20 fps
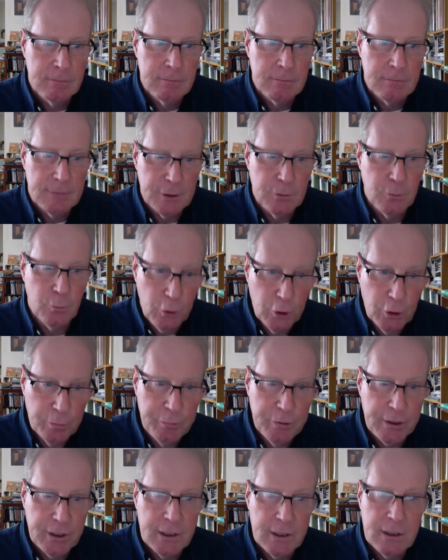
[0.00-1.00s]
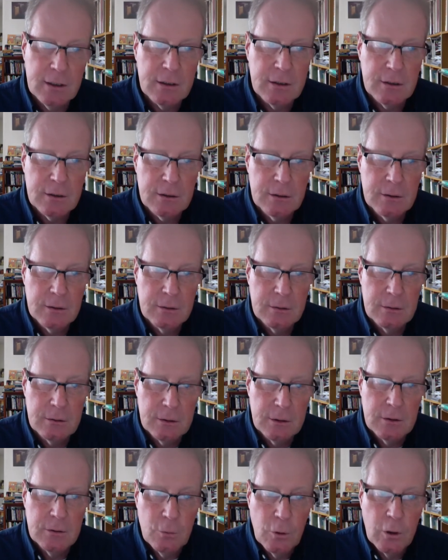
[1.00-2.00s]
It will be
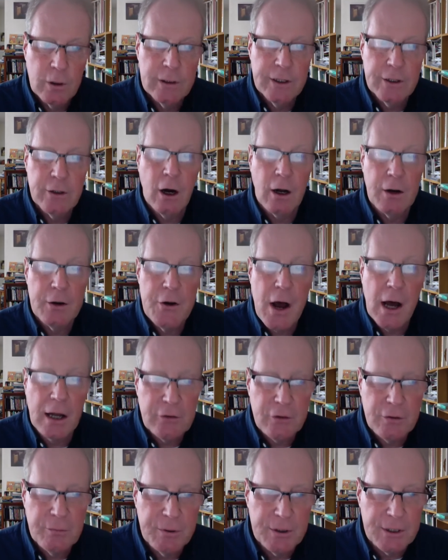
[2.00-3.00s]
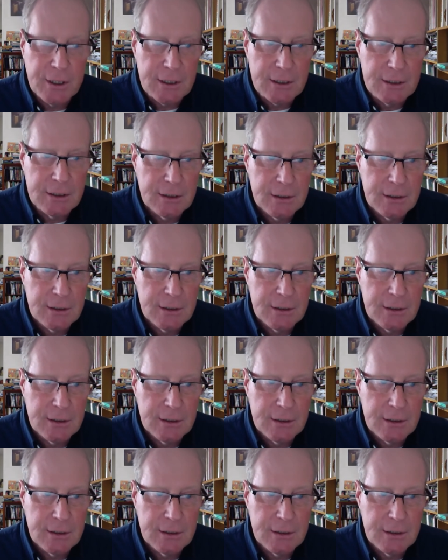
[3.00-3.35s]
what it ought not to be.